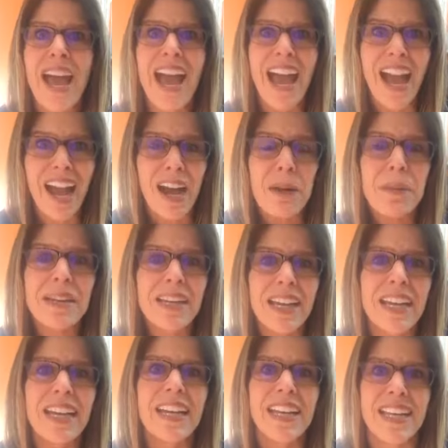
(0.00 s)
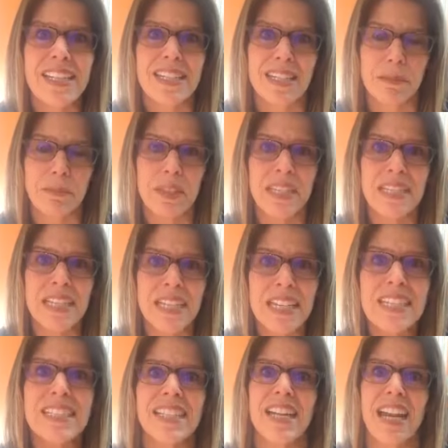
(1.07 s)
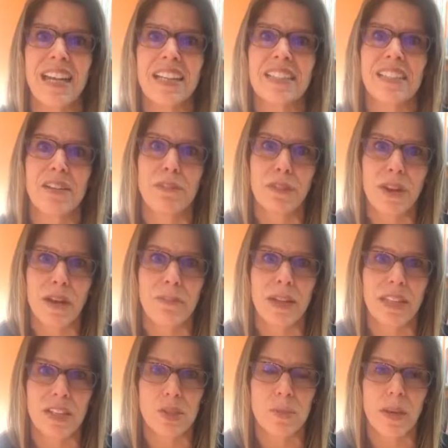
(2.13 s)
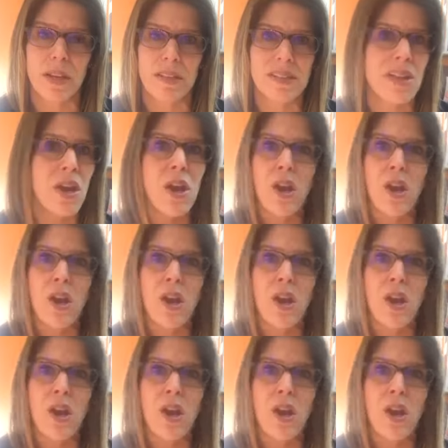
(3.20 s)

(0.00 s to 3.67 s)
how am I going to get something to eat today because I forgot my lunchbox?